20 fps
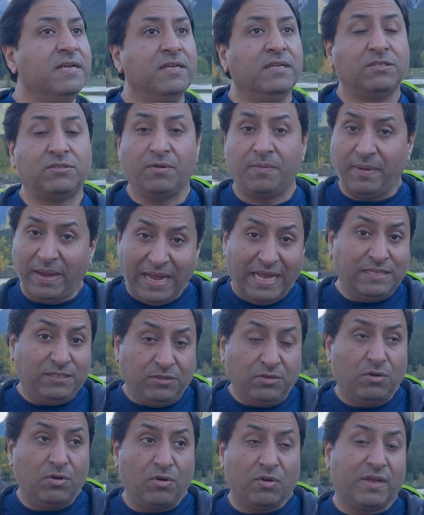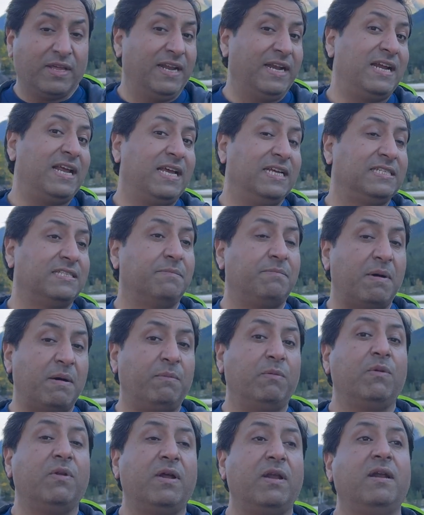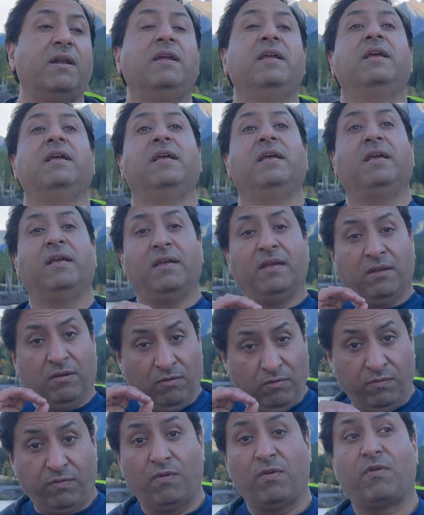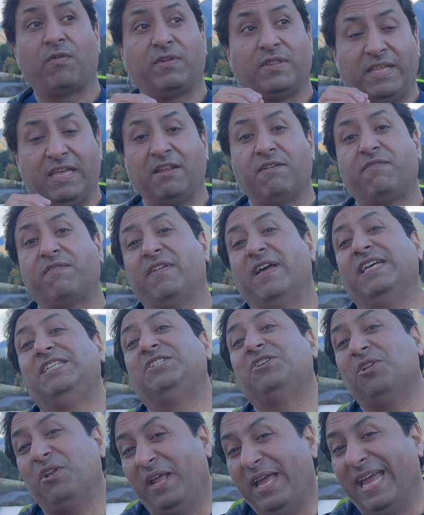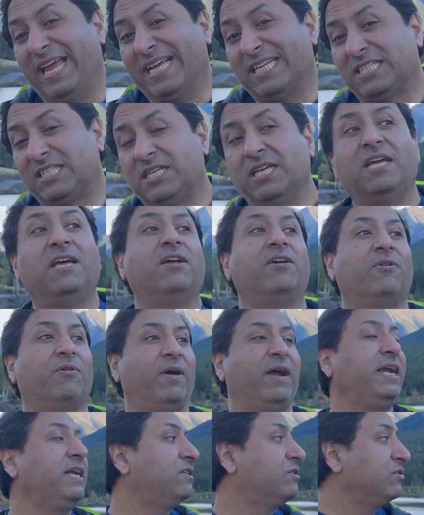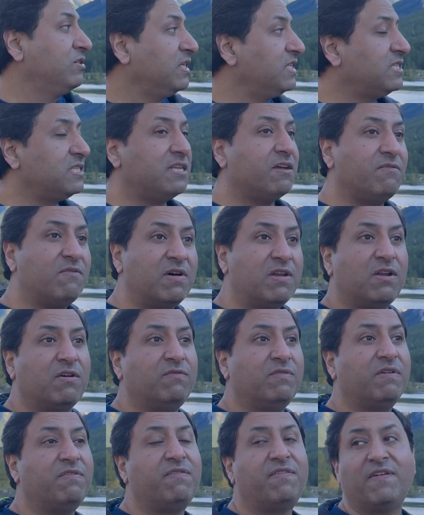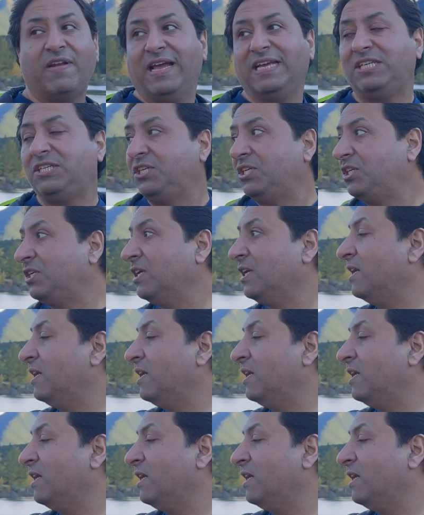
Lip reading: So as you know, Canada is popular for their fresh lakes, right? So this is one of the fresh